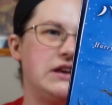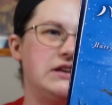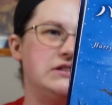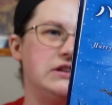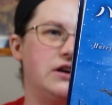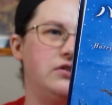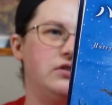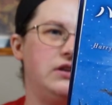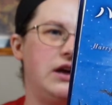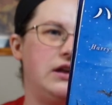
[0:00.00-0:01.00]

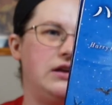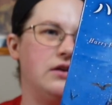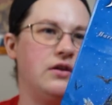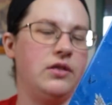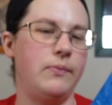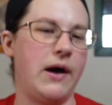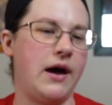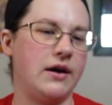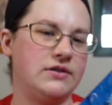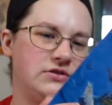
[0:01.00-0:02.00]
1,800 yen here on the
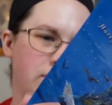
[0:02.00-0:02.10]
back, so